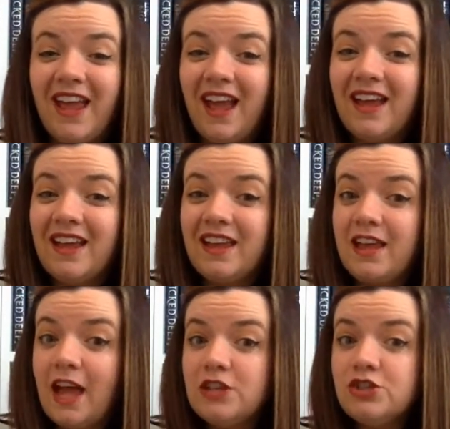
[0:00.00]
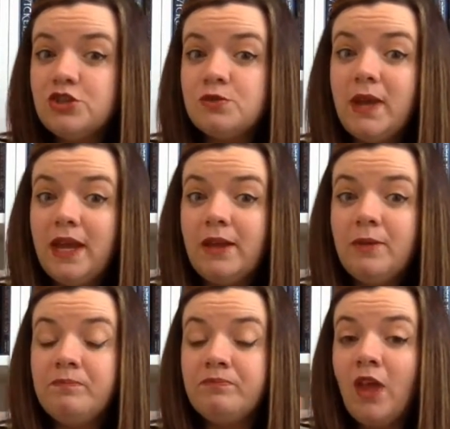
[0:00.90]
can't catch
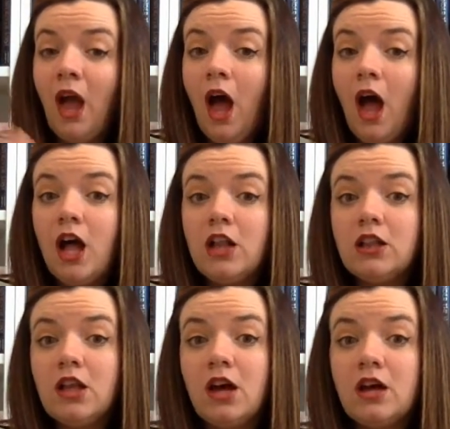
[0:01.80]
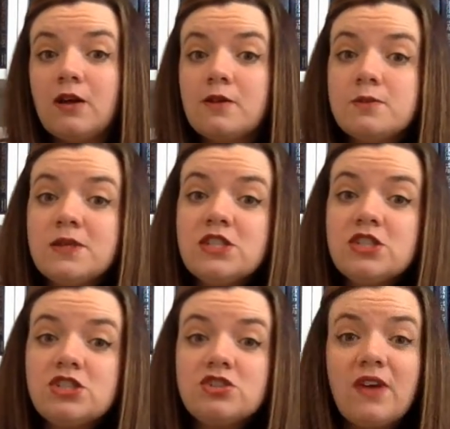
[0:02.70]
me. Along comes
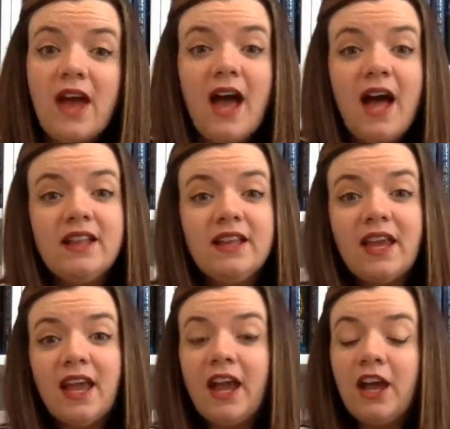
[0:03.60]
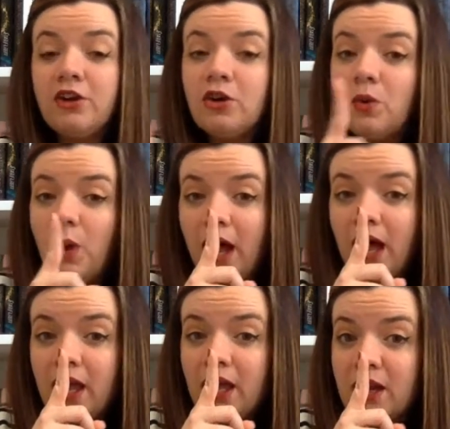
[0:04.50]
Mr. Alligator,
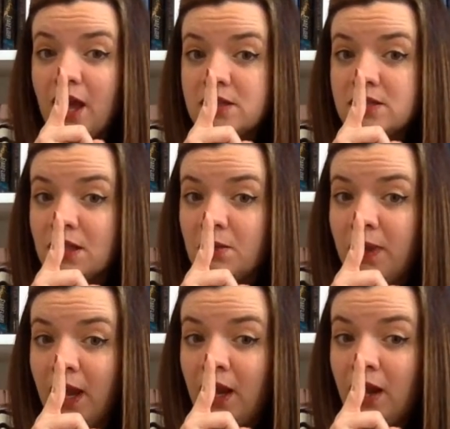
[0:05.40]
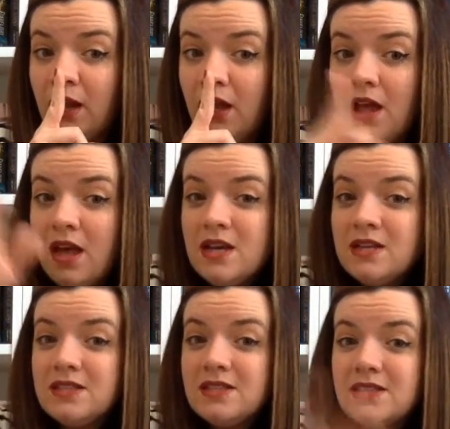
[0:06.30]
quiet as can be.
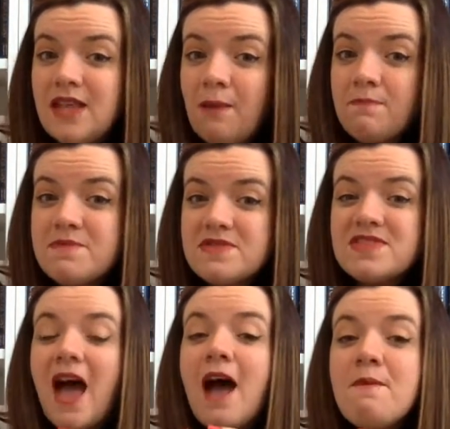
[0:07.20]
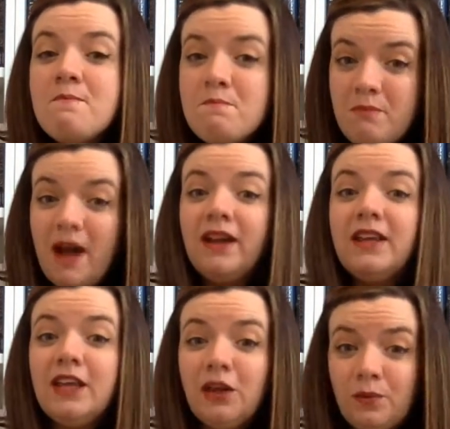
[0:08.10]
Snap that
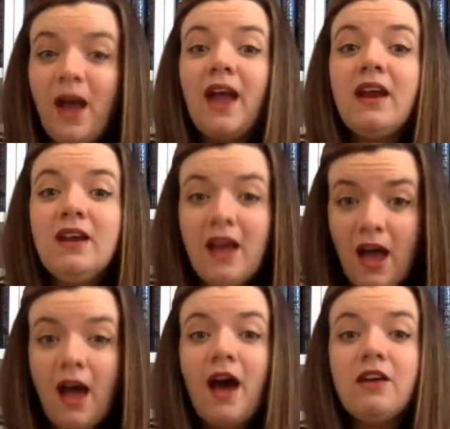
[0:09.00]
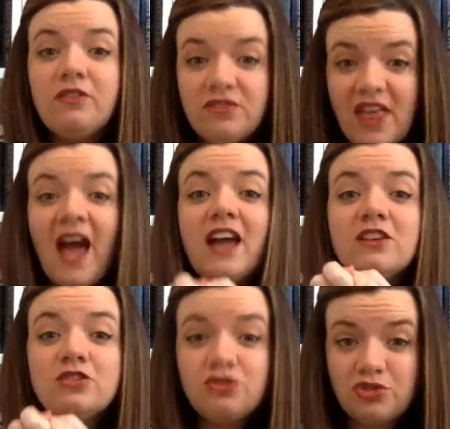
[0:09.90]
monkey right out of that
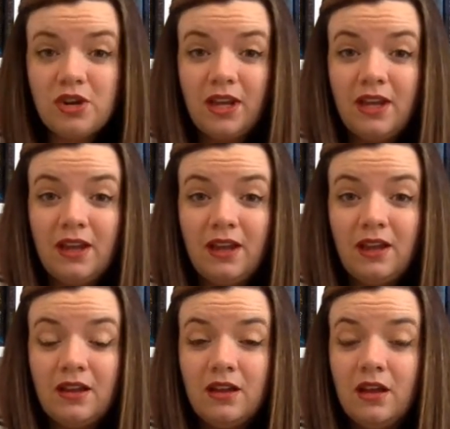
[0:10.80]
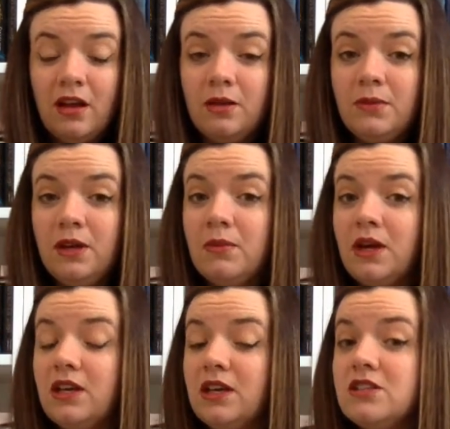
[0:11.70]
tree. You
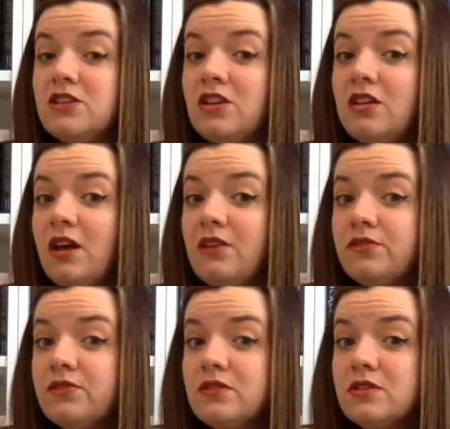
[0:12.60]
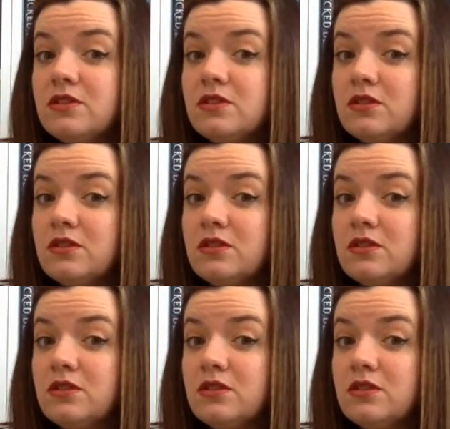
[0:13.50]
monkeys are left.